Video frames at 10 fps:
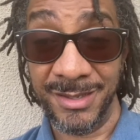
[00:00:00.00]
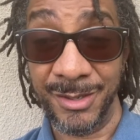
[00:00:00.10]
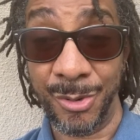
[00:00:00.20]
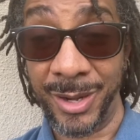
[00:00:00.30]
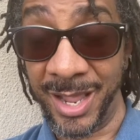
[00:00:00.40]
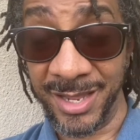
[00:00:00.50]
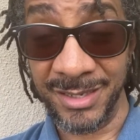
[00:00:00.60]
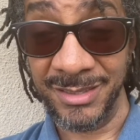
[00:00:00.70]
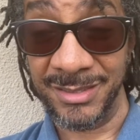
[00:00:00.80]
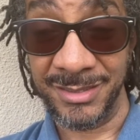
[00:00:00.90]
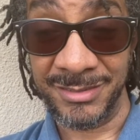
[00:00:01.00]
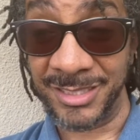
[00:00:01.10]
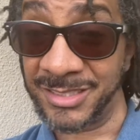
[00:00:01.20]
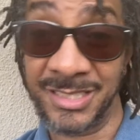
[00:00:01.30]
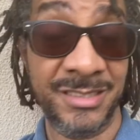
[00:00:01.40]
okay?
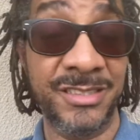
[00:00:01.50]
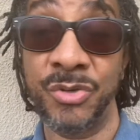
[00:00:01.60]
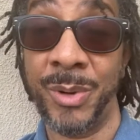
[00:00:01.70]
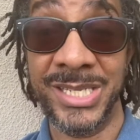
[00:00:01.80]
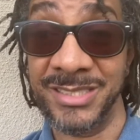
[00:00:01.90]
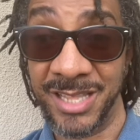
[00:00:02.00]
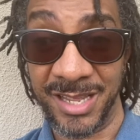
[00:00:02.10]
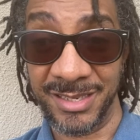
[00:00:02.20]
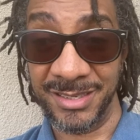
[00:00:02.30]
Just because it's a Wednesday,